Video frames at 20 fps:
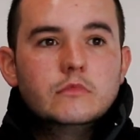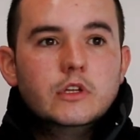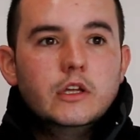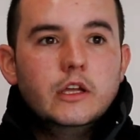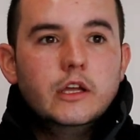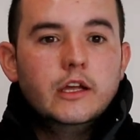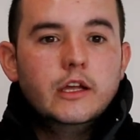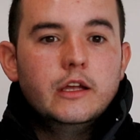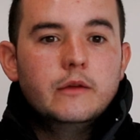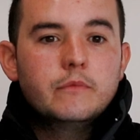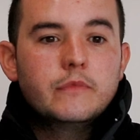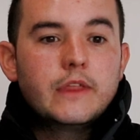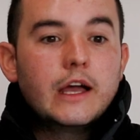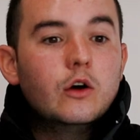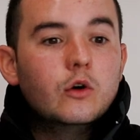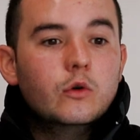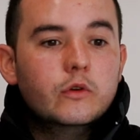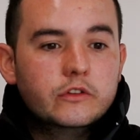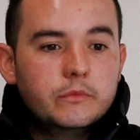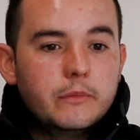That
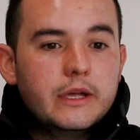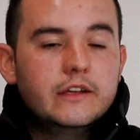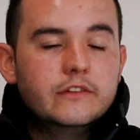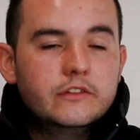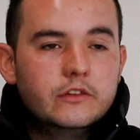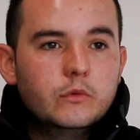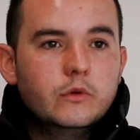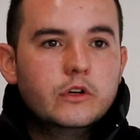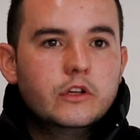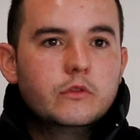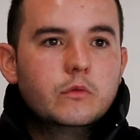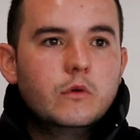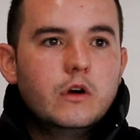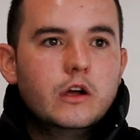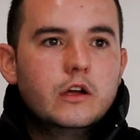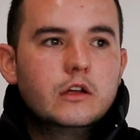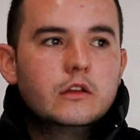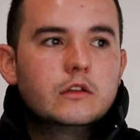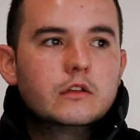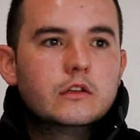always makes it
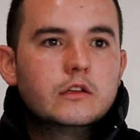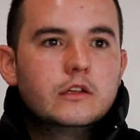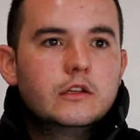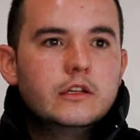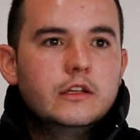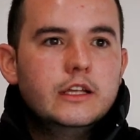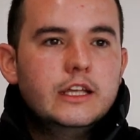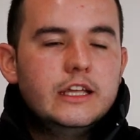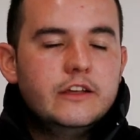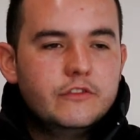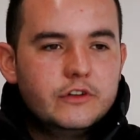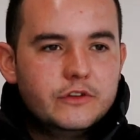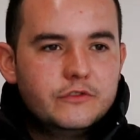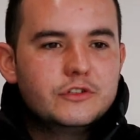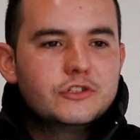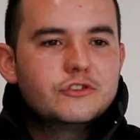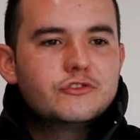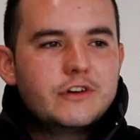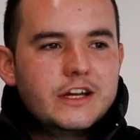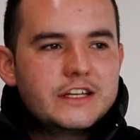worthwhile, even if
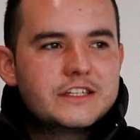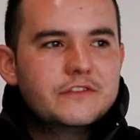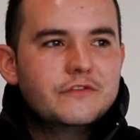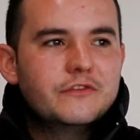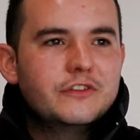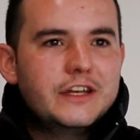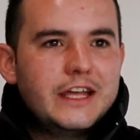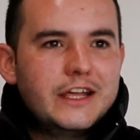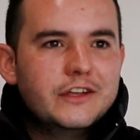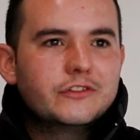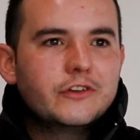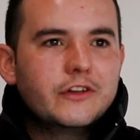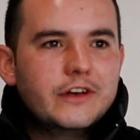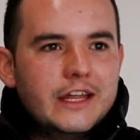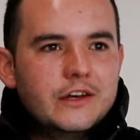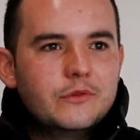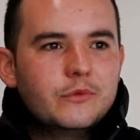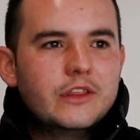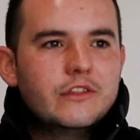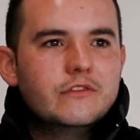you're stressing for days on
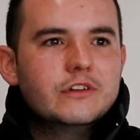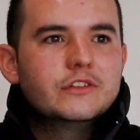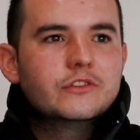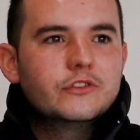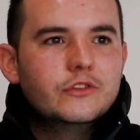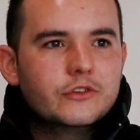end whether it's